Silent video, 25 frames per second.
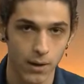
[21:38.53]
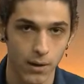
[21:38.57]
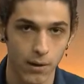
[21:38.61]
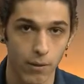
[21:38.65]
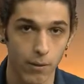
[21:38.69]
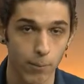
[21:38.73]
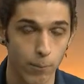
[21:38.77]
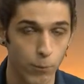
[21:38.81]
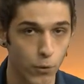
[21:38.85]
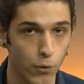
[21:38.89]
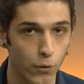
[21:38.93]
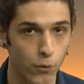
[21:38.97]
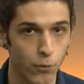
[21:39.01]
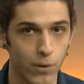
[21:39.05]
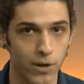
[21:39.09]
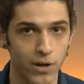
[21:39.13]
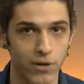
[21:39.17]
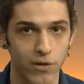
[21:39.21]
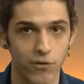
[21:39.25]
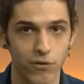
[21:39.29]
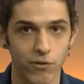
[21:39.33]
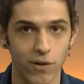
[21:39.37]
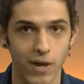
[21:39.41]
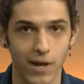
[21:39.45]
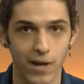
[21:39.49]
the moon when it
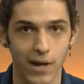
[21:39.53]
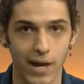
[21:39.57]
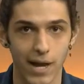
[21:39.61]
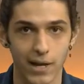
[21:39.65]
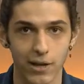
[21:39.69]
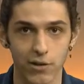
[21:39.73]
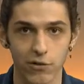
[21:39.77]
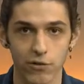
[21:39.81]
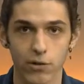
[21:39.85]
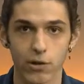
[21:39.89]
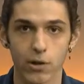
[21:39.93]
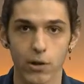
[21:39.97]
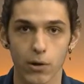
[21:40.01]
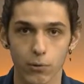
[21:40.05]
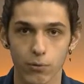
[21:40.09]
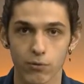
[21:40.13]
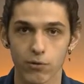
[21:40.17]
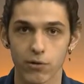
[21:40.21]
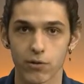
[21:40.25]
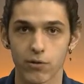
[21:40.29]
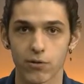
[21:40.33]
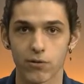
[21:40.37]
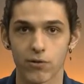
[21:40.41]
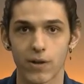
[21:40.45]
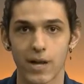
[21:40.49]
is at its
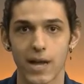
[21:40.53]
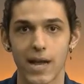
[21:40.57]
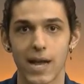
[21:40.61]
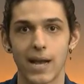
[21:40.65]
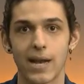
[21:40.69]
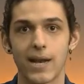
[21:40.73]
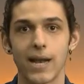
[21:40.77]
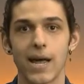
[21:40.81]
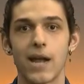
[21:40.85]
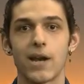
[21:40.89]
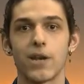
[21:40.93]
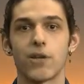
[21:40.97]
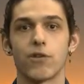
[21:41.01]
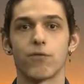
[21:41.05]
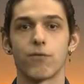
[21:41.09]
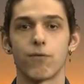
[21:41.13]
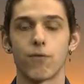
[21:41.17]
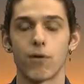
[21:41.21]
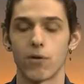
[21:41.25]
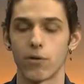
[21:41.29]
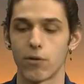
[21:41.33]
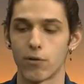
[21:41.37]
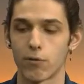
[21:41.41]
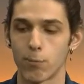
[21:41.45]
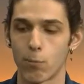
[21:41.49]
closest and at its
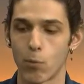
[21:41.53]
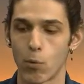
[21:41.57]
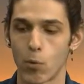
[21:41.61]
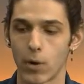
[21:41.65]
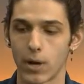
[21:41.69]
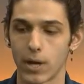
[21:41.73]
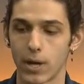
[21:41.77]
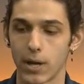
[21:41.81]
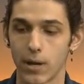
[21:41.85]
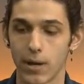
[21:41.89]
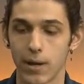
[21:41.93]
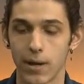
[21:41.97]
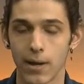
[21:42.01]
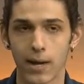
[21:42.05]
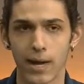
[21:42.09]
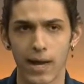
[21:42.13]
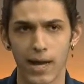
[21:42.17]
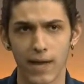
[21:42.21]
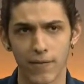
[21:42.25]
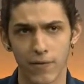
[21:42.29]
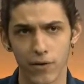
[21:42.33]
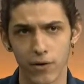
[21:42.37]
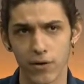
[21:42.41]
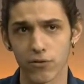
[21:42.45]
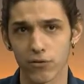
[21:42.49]
furthest point.
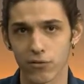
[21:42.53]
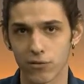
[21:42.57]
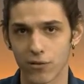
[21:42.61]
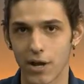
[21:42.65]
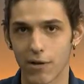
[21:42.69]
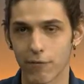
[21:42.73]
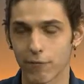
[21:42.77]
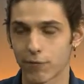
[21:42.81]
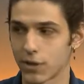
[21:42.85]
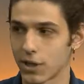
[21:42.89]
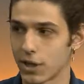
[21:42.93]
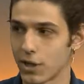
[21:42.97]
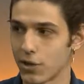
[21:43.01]
And there is definitely a